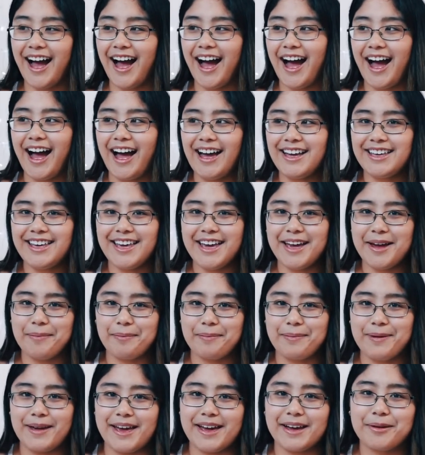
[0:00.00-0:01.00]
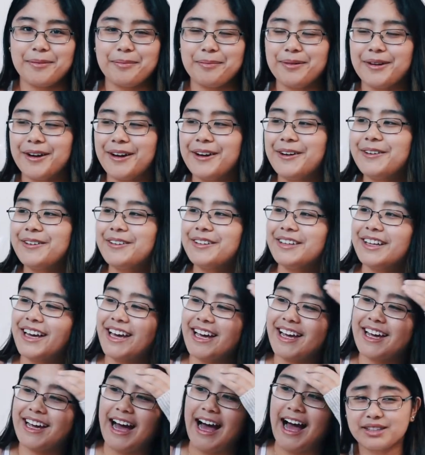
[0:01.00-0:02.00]
I can't pick, bro.
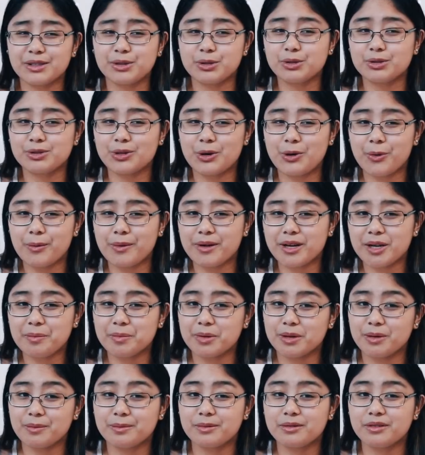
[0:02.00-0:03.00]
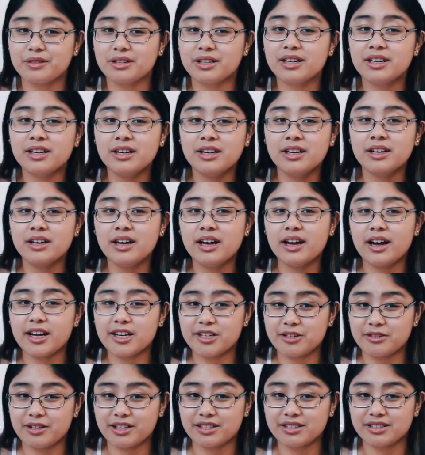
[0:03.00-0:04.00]
Like, there's so many people at
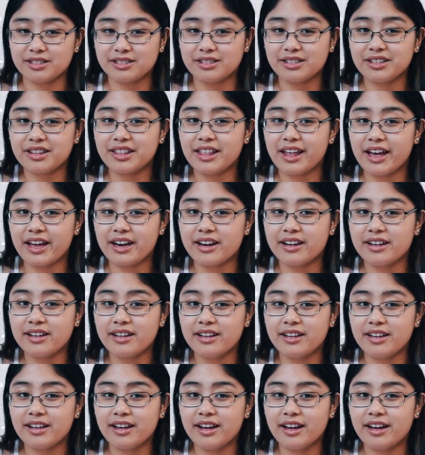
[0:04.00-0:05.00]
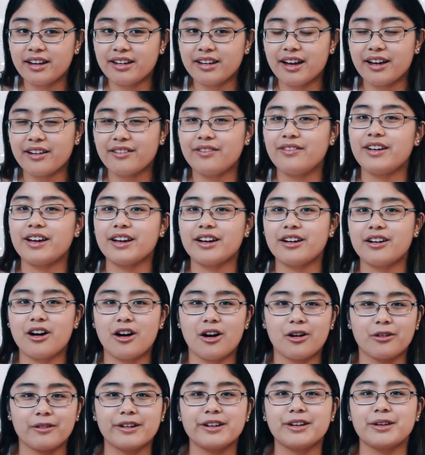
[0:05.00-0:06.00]
Drexel that have like
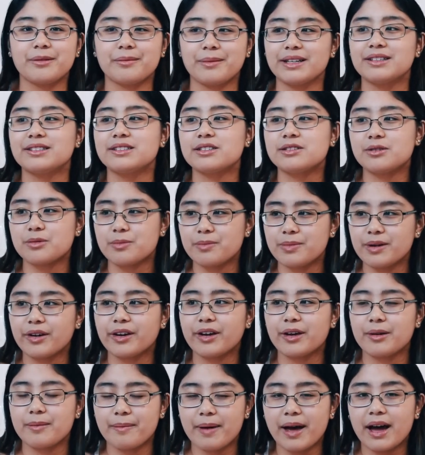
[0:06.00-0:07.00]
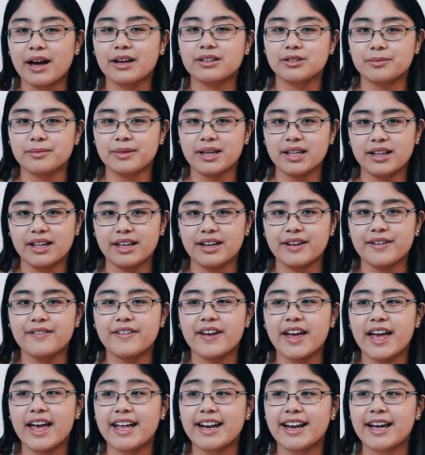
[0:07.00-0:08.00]
already made such a big impact on my life,
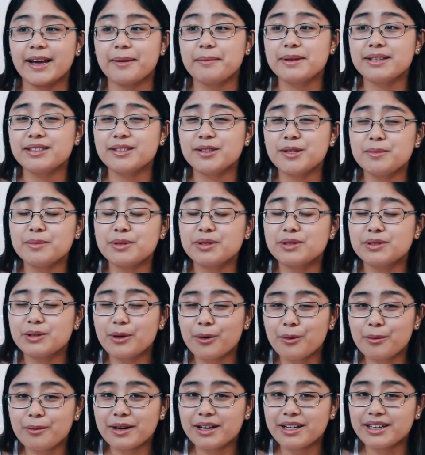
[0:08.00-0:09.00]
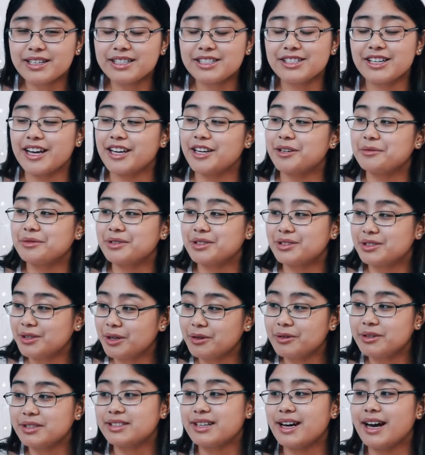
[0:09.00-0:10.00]
and I missed them so much, and it was
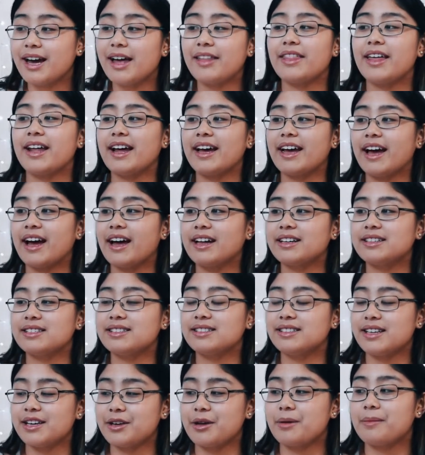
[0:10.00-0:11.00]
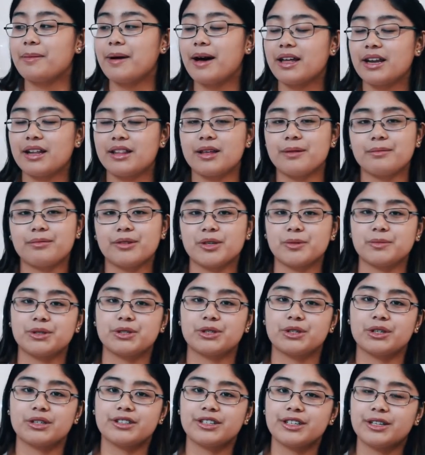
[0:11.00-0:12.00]
so sad that I had to say goodbye to them
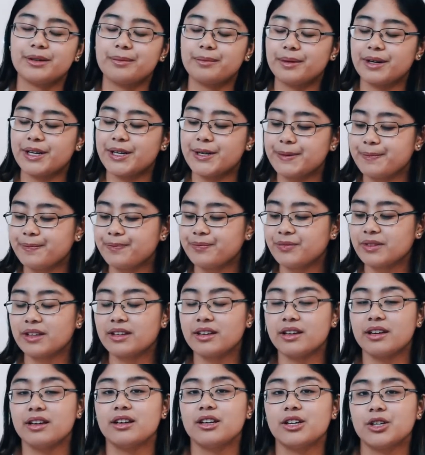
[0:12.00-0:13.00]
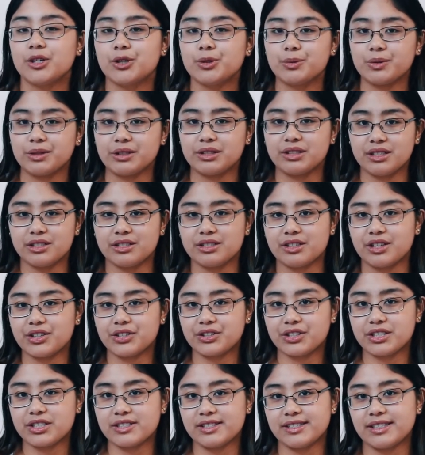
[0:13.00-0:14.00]
prematurely. But we'll see each other
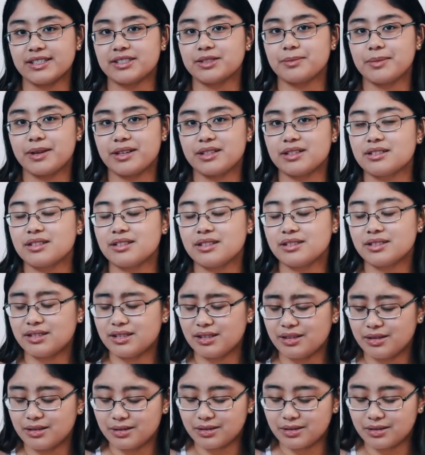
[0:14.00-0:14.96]
in 6 months, so